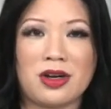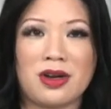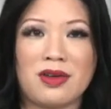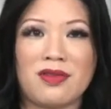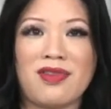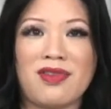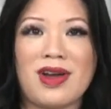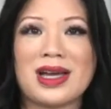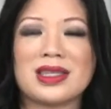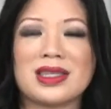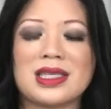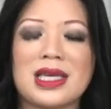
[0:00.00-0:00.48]
In
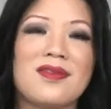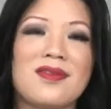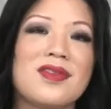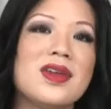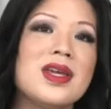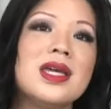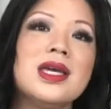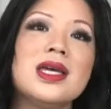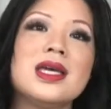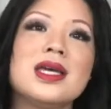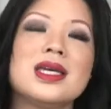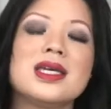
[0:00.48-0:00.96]
fact, they
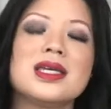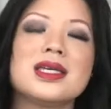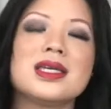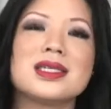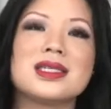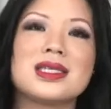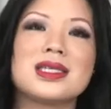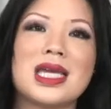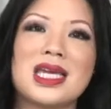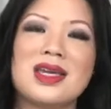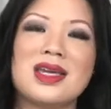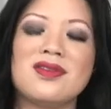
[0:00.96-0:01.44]

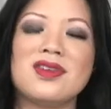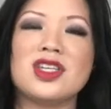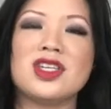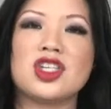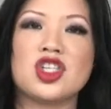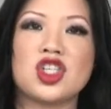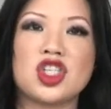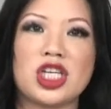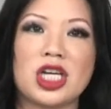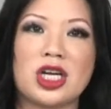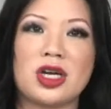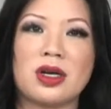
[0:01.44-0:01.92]
even
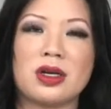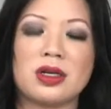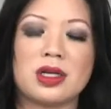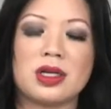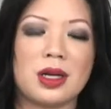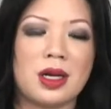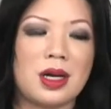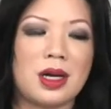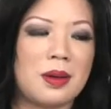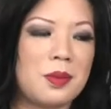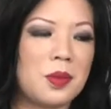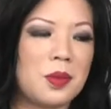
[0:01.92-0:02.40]
shared
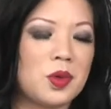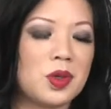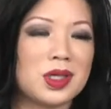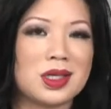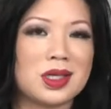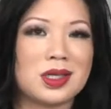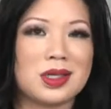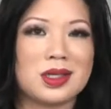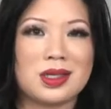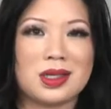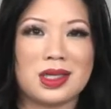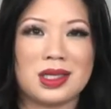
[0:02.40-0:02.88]

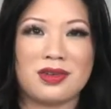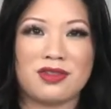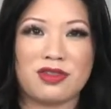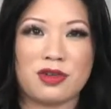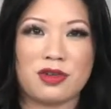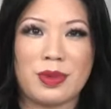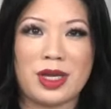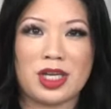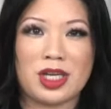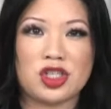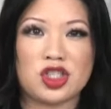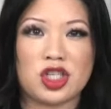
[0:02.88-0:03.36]
more
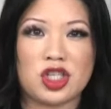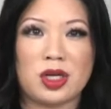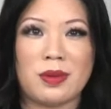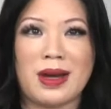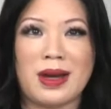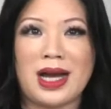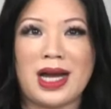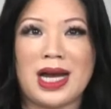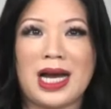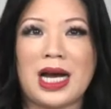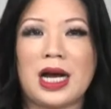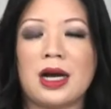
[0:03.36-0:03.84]
information
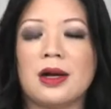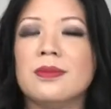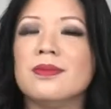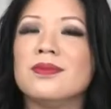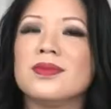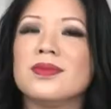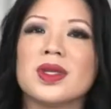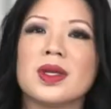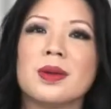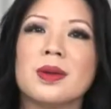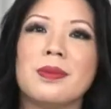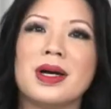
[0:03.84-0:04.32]
about how
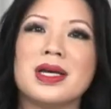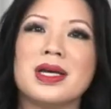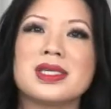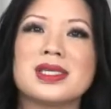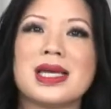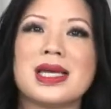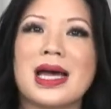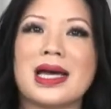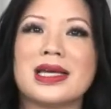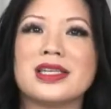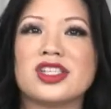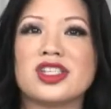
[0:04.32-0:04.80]
Musk
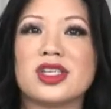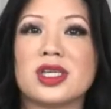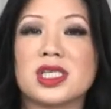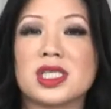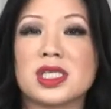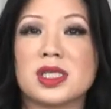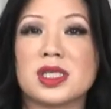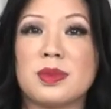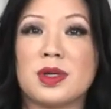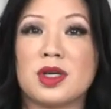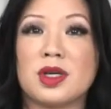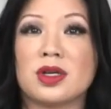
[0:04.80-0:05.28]
has
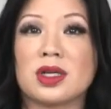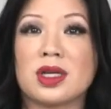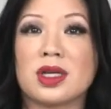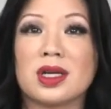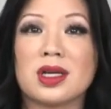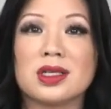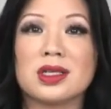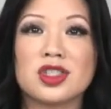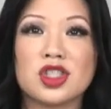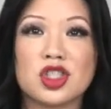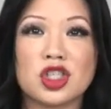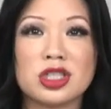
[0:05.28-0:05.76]
smeared
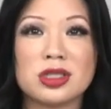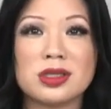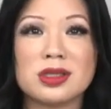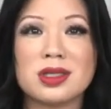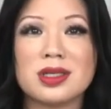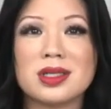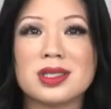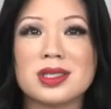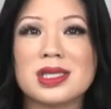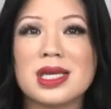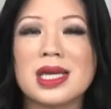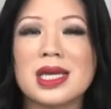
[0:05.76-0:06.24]

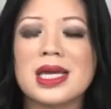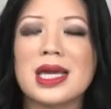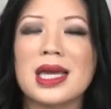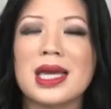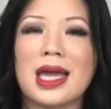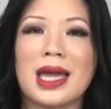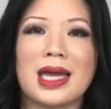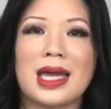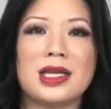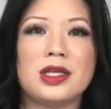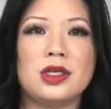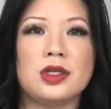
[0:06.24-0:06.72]
journalists
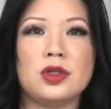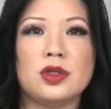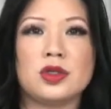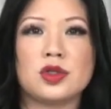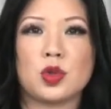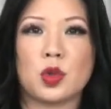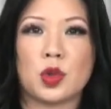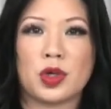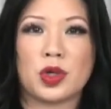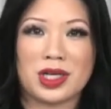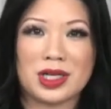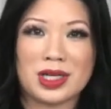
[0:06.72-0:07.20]
and news
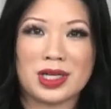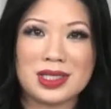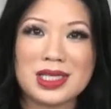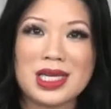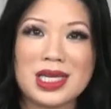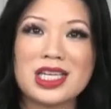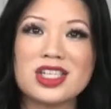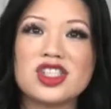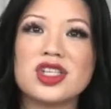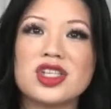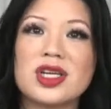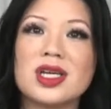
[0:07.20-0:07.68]

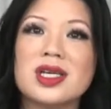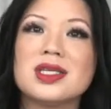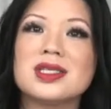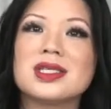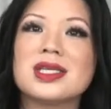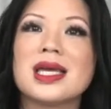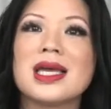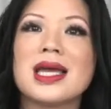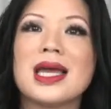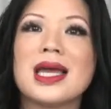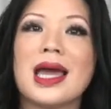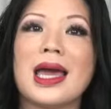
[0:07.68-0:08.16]
organizations.
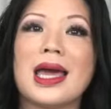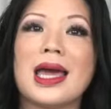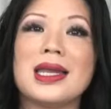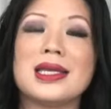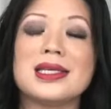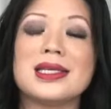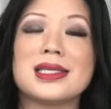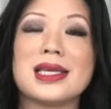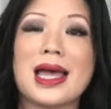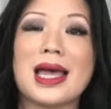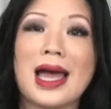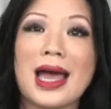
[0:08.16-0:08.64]
And
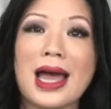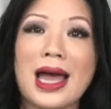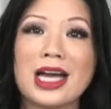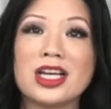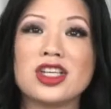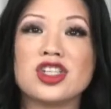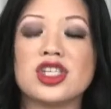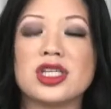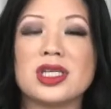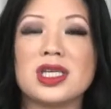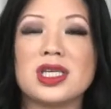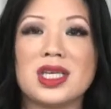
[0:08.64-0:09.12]
he's
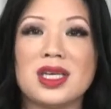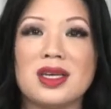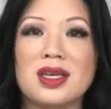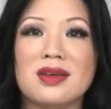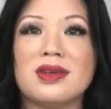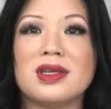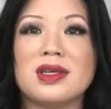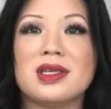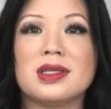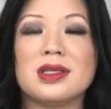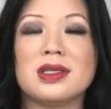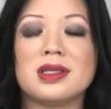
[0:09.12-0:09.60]
actually
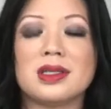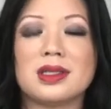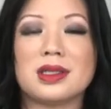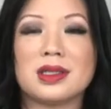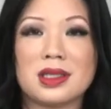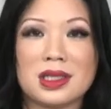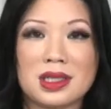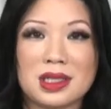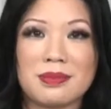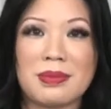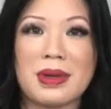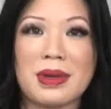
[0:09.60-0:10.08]
even,
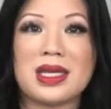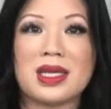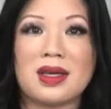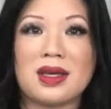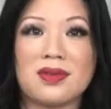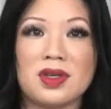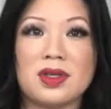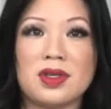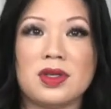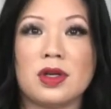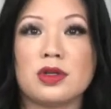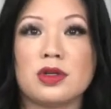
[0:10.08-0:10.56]
many of
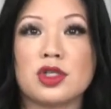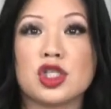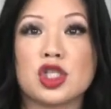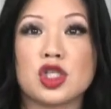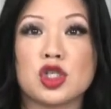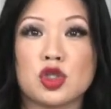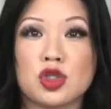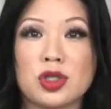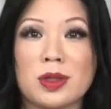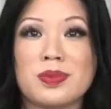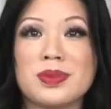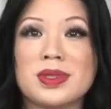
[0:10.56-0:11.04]
you know,
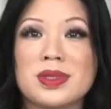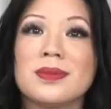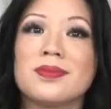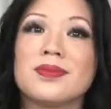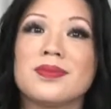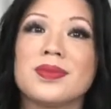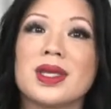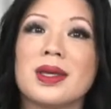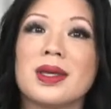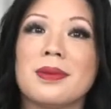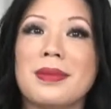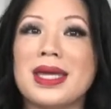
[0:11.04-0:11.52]
stripped
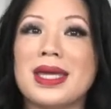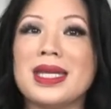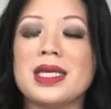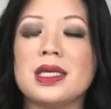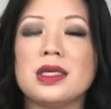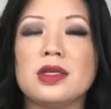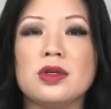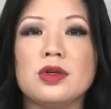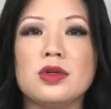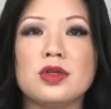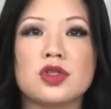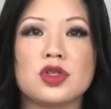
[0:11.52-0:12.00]
many
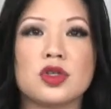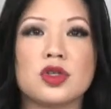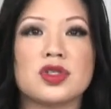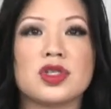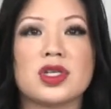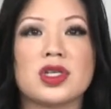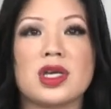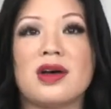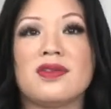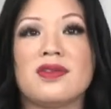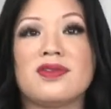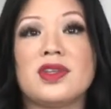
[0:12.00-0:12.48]
users
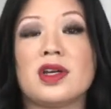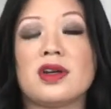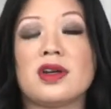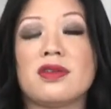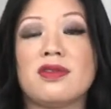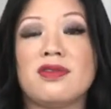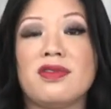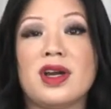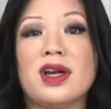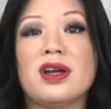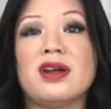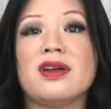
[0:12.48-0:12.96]
of their
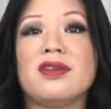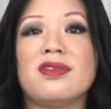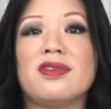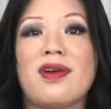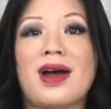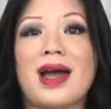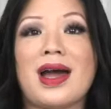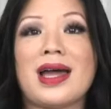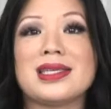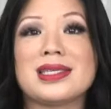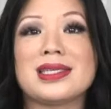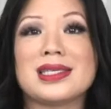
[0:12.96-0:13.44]

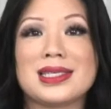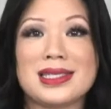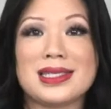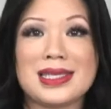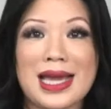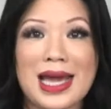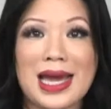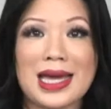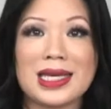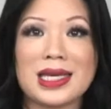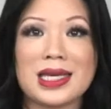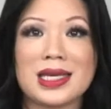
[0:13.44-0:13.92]
verified
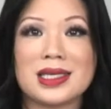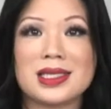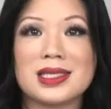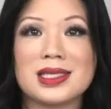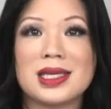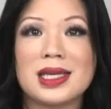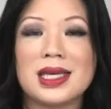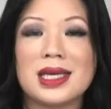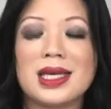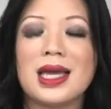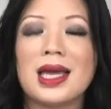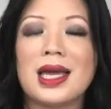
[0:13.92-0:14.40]
status,
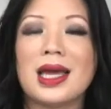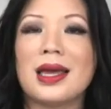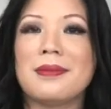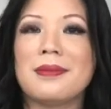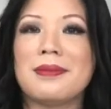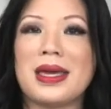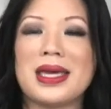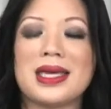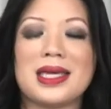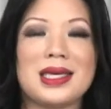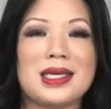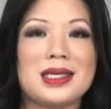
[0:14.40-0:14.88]

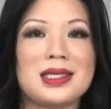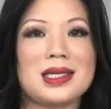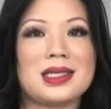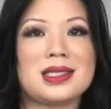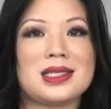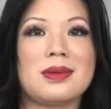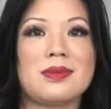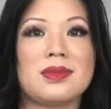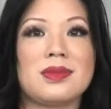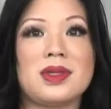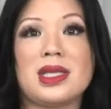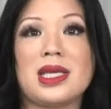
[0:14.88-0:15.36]
making it
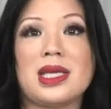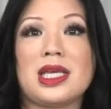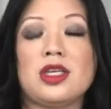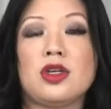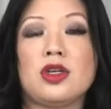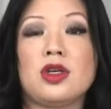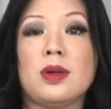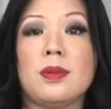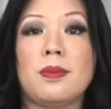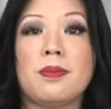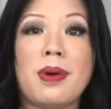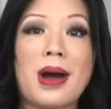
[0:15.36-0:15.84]
something that you
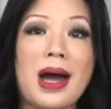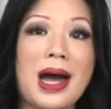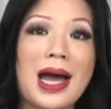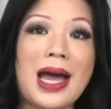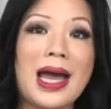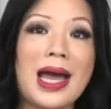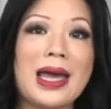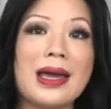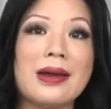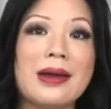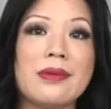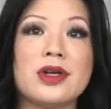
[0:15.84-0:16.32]
can
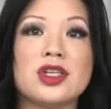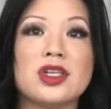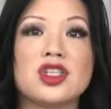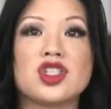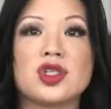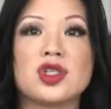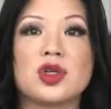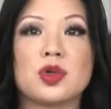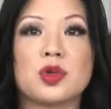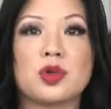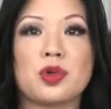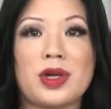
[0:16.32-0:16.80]
buy,
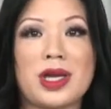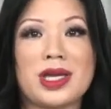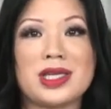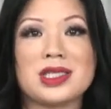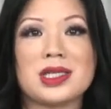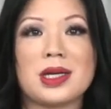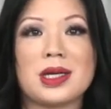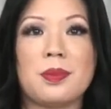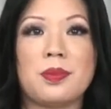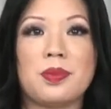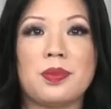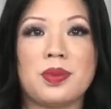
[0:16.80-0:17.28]
which creates
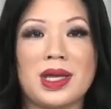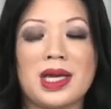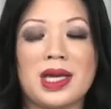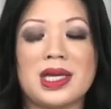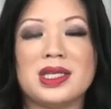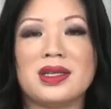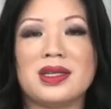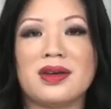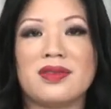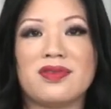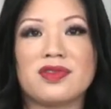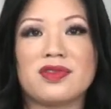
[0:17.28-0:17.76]
a
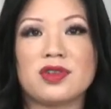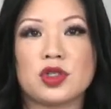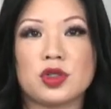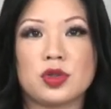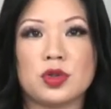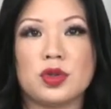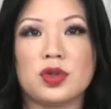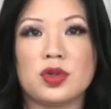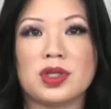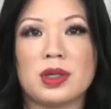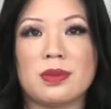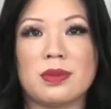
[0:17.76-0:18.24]
blend of
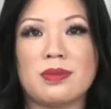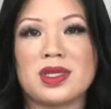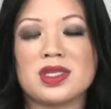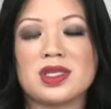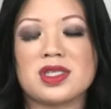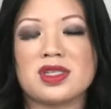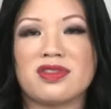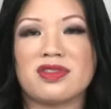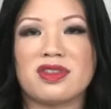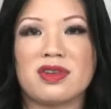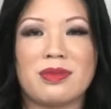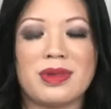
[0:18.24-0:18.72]
truth and
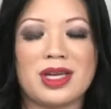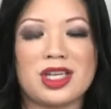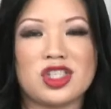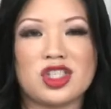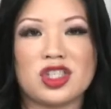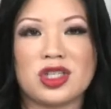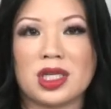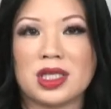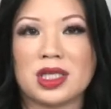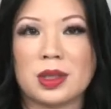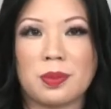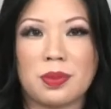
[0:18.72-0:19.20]

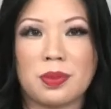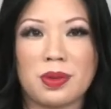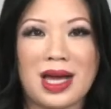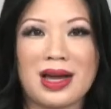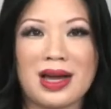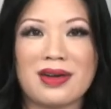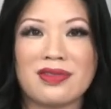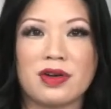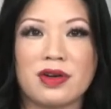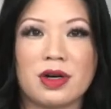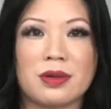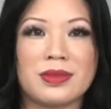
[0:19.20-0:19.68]
misinformation on the
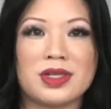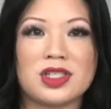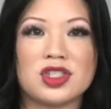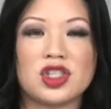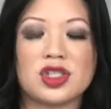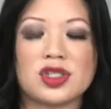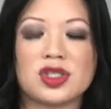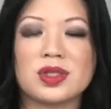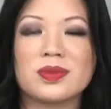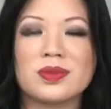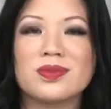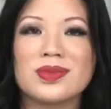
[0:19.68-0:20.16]
platform. And
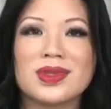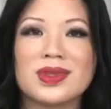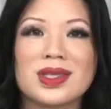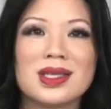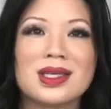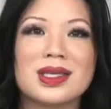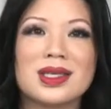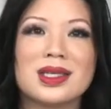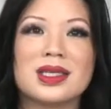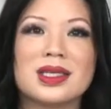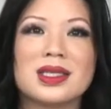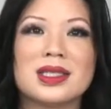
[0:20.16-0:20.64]
just,
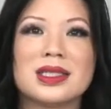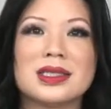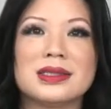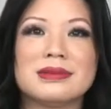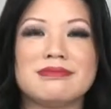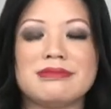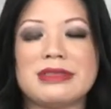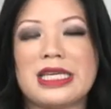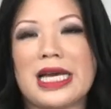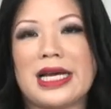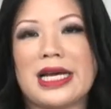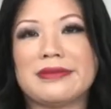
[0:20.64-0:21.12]

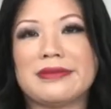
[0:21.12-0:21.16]
yeah.